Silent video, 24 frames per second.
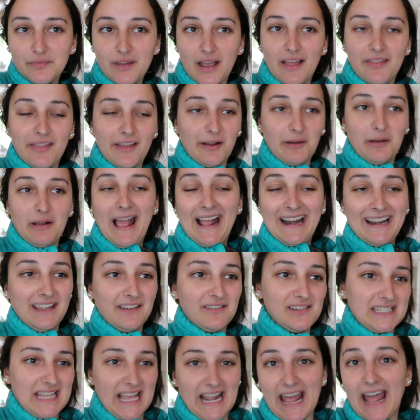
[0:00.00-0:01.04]
Not that any
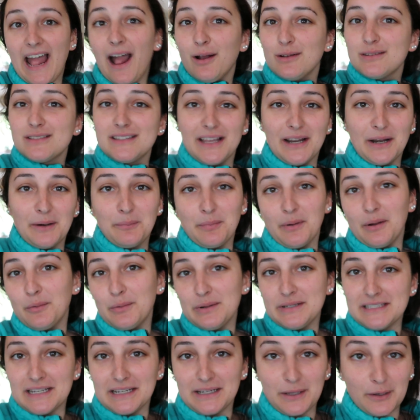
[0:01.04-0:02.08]
of us had a house there, but
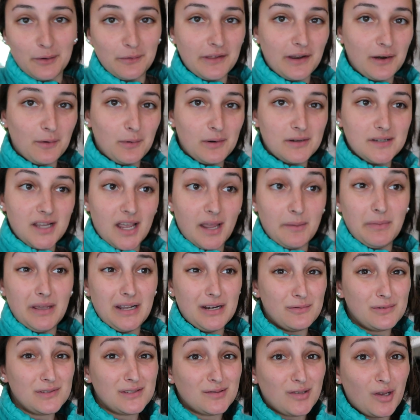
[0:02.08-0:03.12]
we did go there one time and
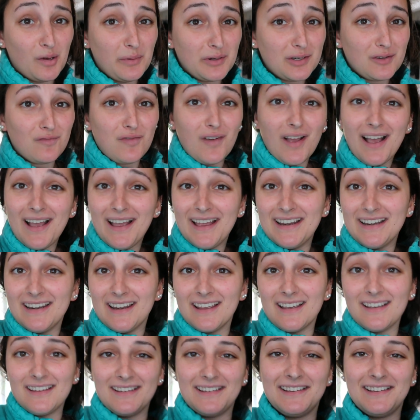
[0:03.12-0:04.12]
it was so much fun.